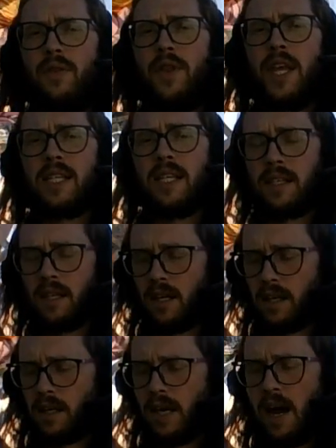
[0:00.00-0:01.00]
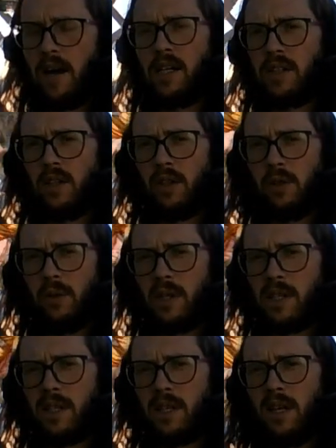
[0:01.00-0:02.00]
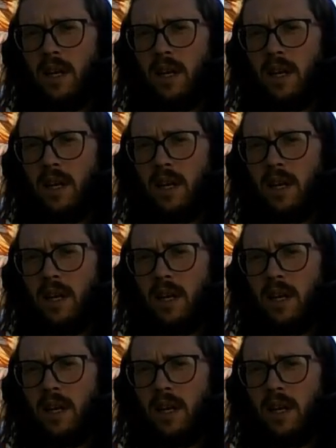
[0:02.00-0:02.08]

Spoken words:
This is the character who is